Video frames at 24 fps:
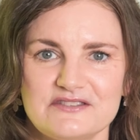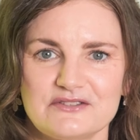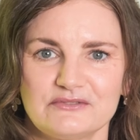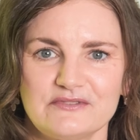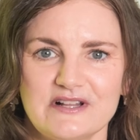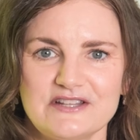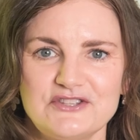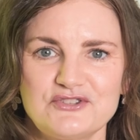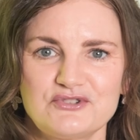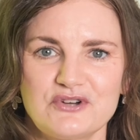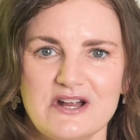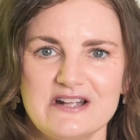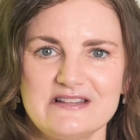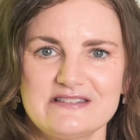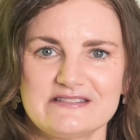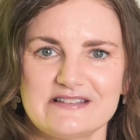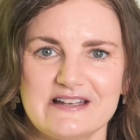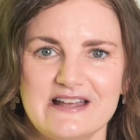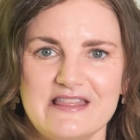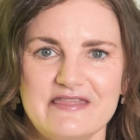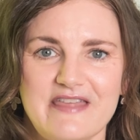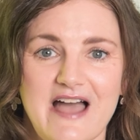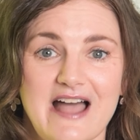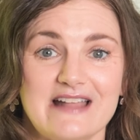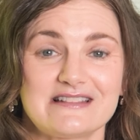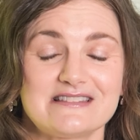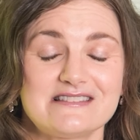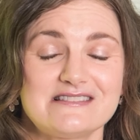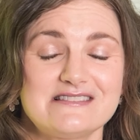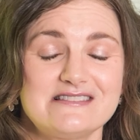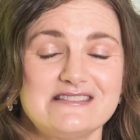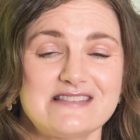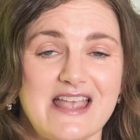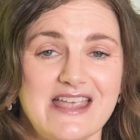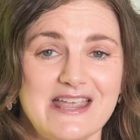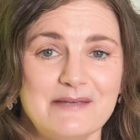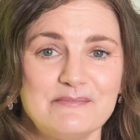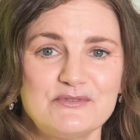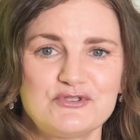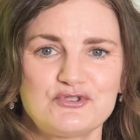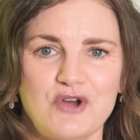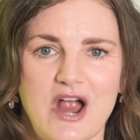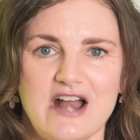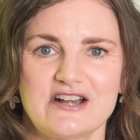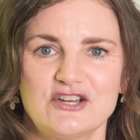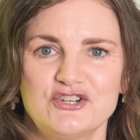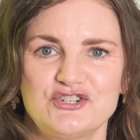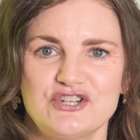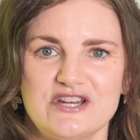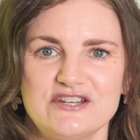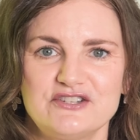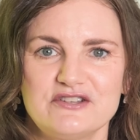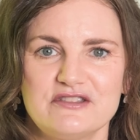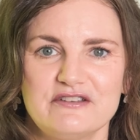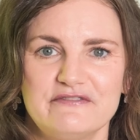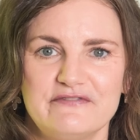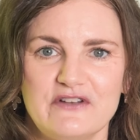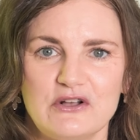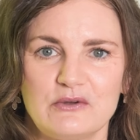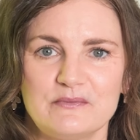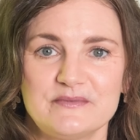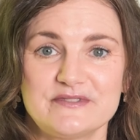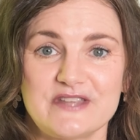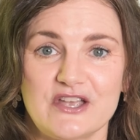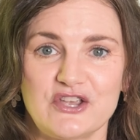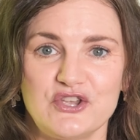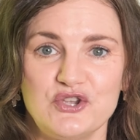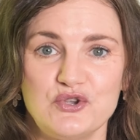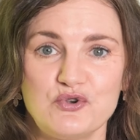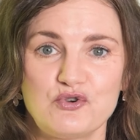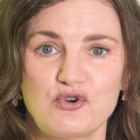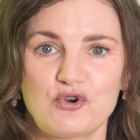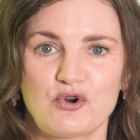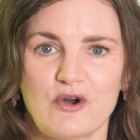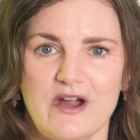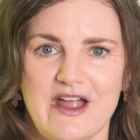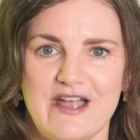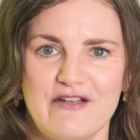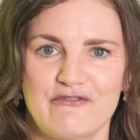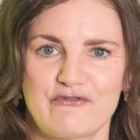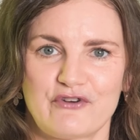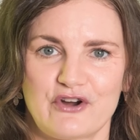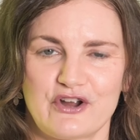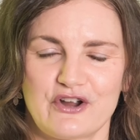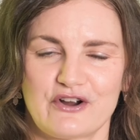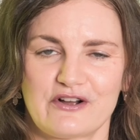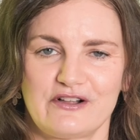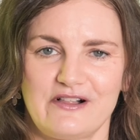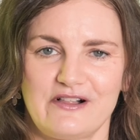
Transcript: So let's translate that same strategy to the films that you create for your